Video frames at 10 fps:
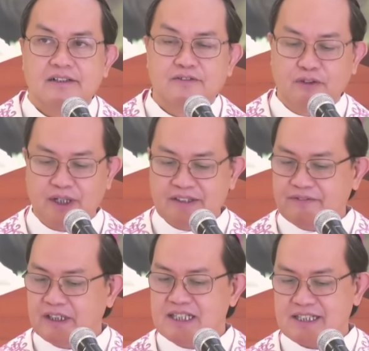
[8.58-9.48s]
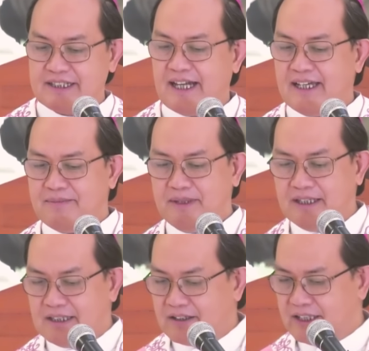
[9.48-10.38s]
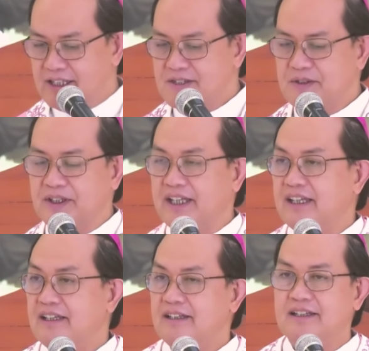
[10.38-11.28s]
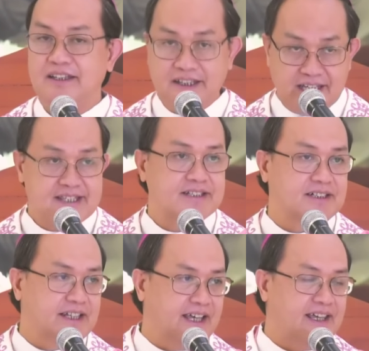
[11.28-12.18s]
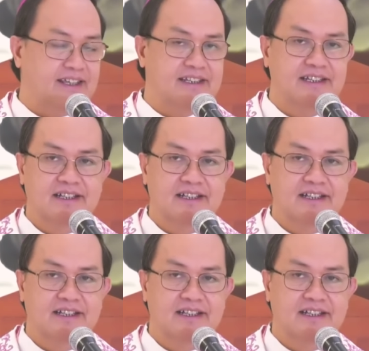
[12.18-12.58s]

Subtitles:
For the first time in our history, yesterday,